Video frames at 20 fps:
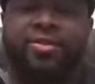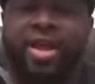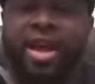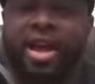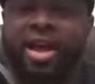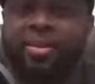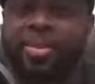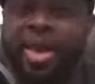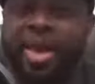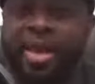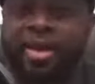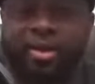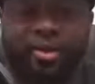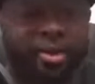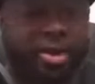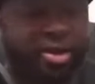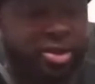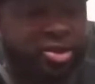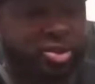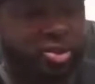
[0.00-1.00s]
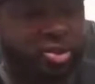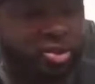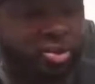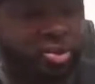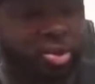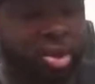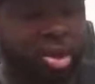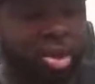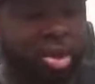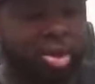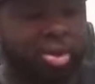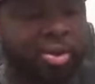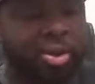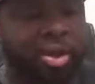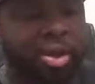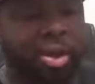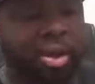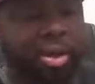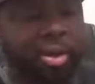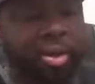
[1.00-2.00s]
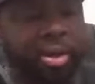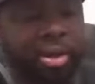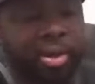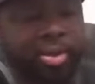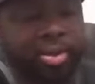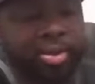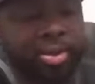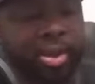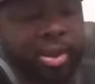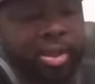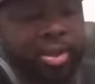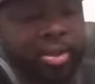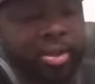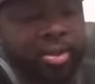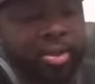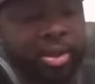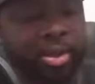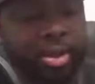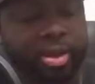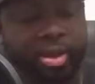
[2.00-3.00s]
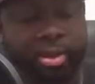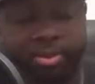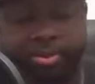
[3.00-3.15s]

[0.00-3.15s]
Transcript: linebacker in